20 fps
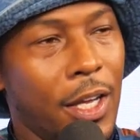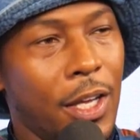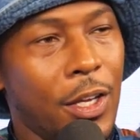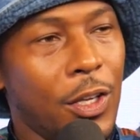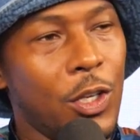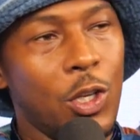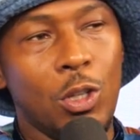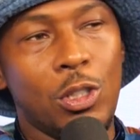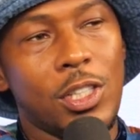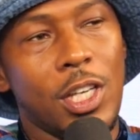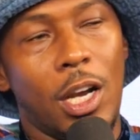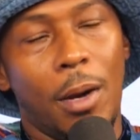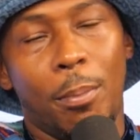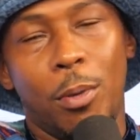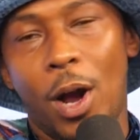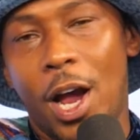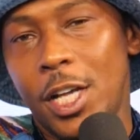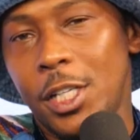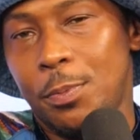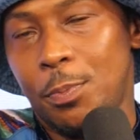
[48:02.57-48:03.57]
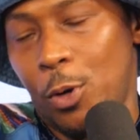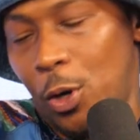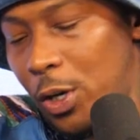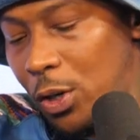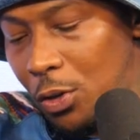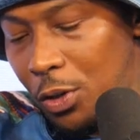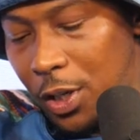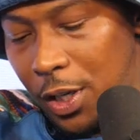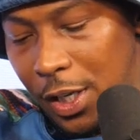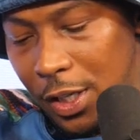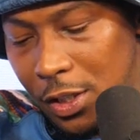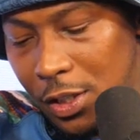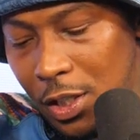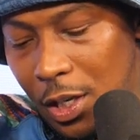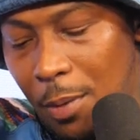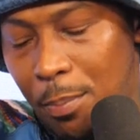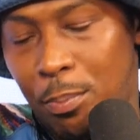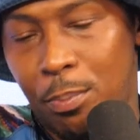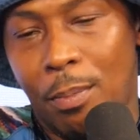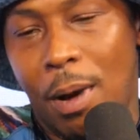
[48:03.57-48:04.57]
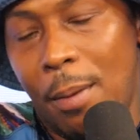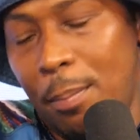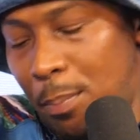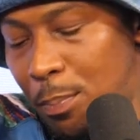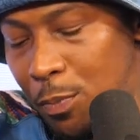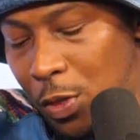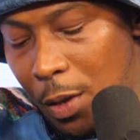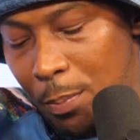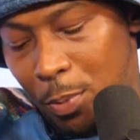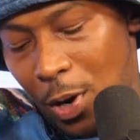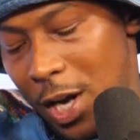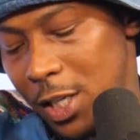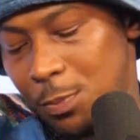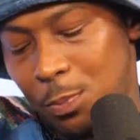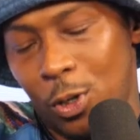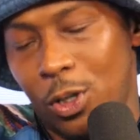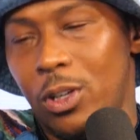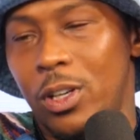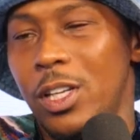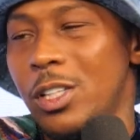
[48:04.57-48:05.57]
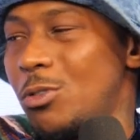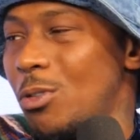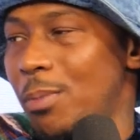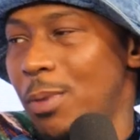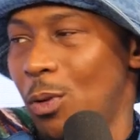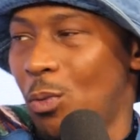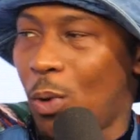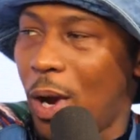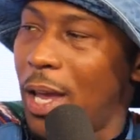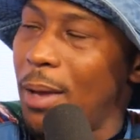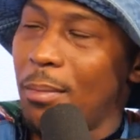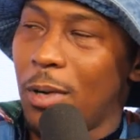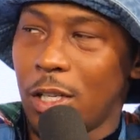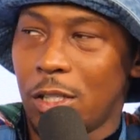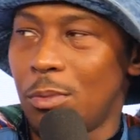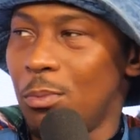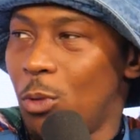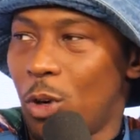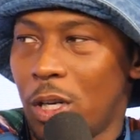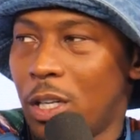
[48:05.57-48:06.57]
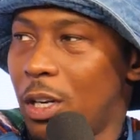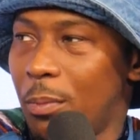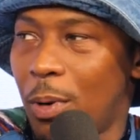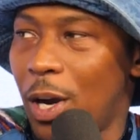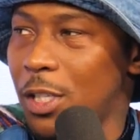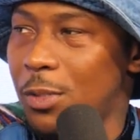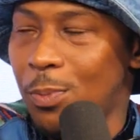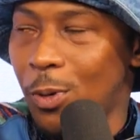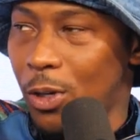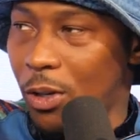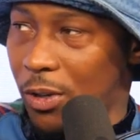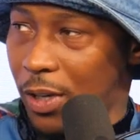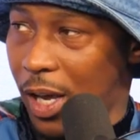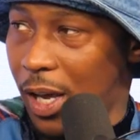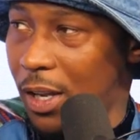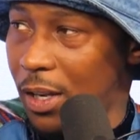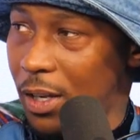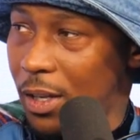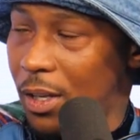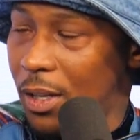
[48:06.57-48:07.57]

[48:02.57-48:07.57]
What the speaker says: You said a price point on this. The price point on this would be way much more than the price point on that.